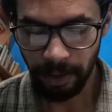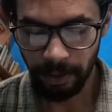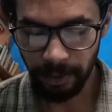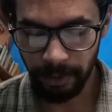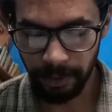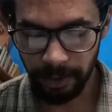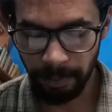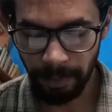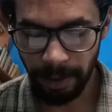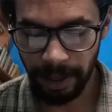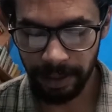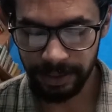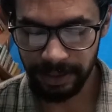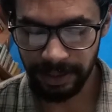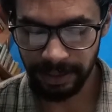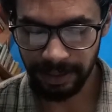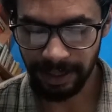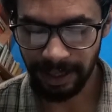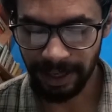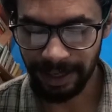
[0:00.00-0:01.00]
Oh, the mat,
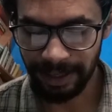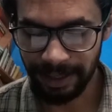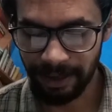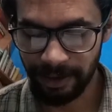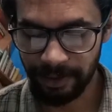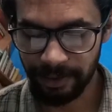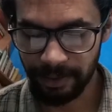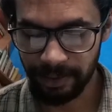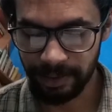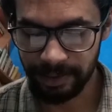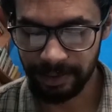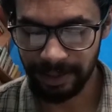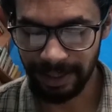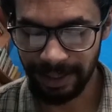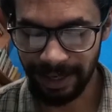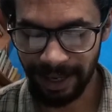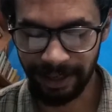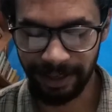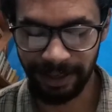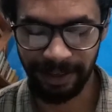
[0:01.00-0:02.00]
she cried. Now you can see
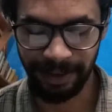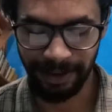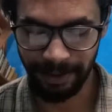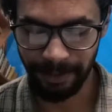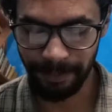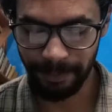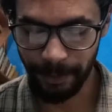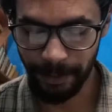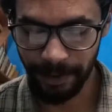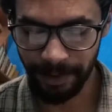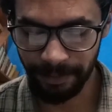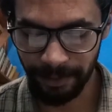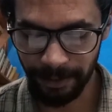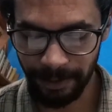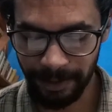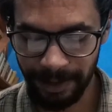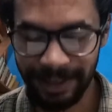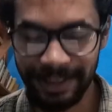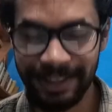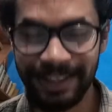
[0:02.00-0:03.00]
like her poor
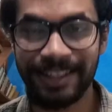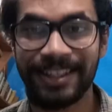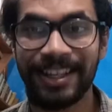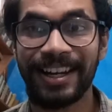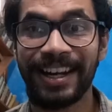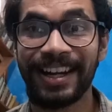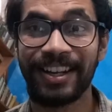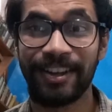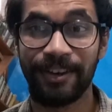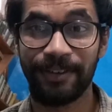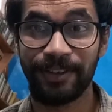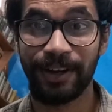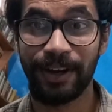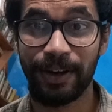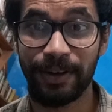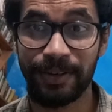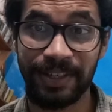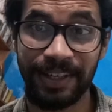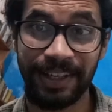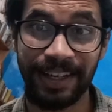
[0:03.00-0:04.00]
floor. Like she's the lady of the
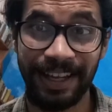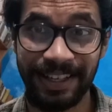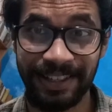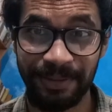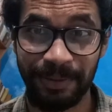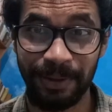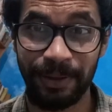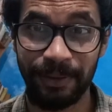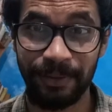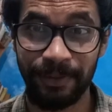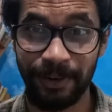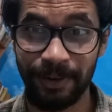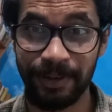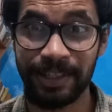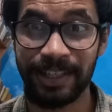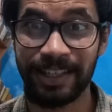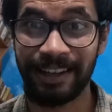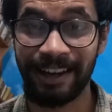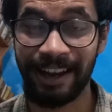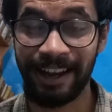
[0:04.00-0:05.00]
house. She cares about the floor.
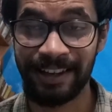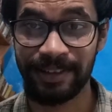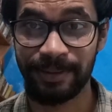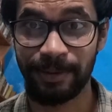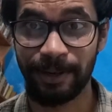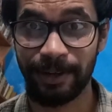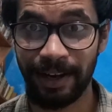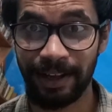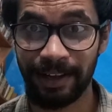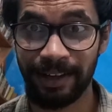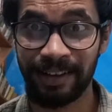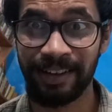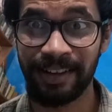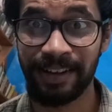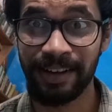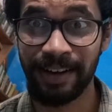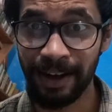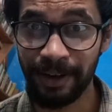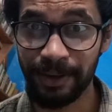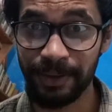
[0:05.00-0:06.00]
She cares about like
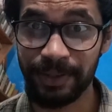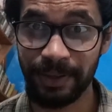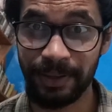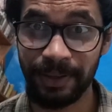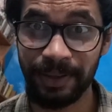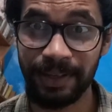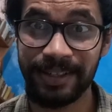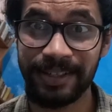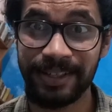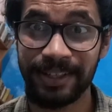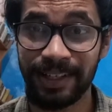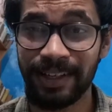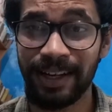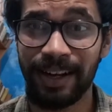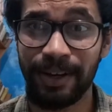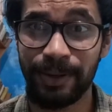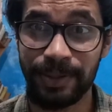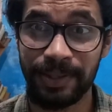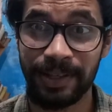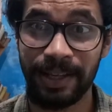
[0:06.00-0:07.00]
her house. You know, it's her
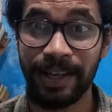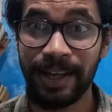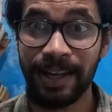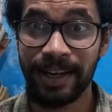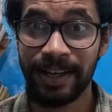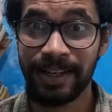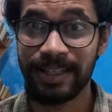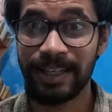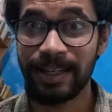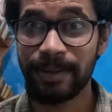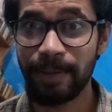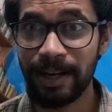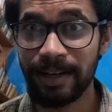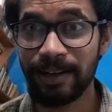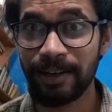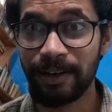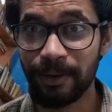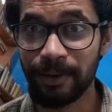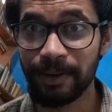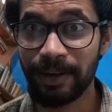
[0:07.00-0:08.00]
house. She made
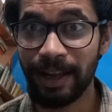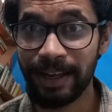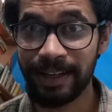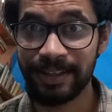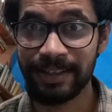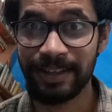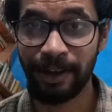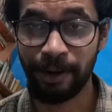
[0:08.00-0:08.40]
it look nice.